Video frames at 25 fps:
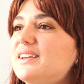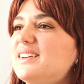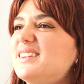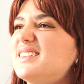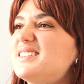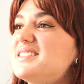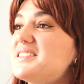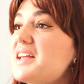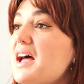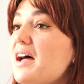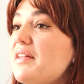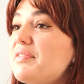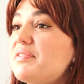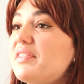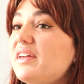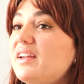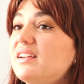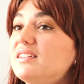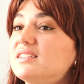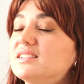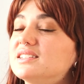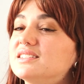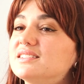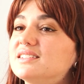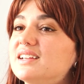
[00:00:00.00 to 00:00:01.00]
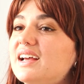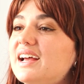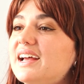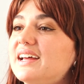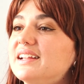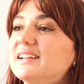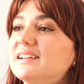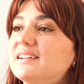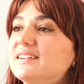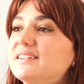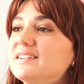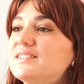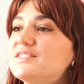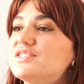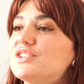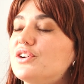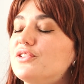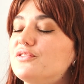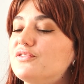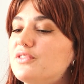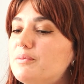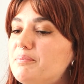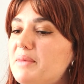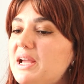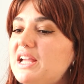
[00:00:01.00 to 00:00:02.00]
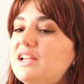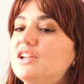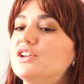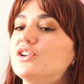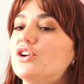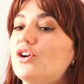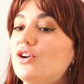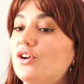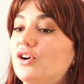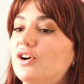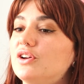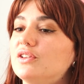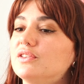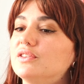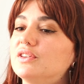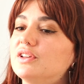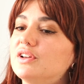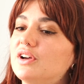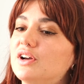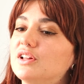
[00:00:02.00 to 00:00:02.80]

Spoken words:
sad things, and so for me, you know,